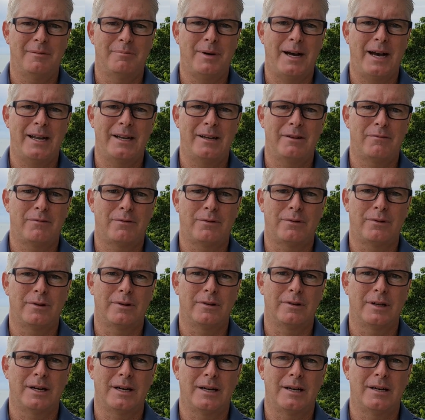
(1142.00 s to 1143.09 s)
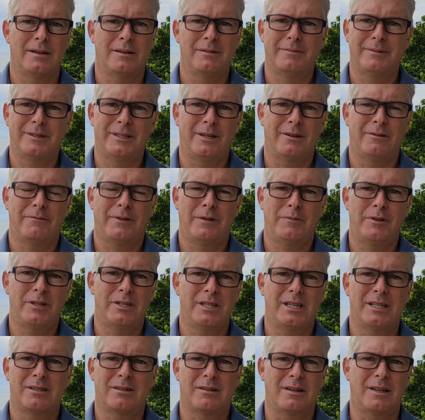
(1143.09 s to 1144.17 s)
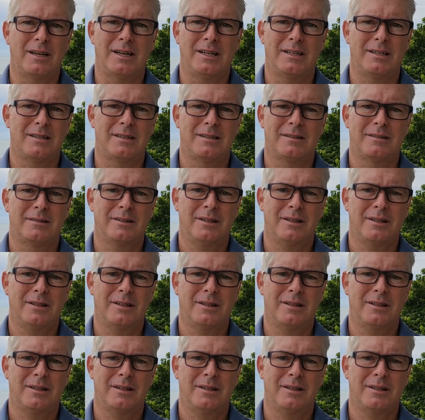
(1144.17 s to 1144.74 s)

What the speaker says: buying it for 50 cents or less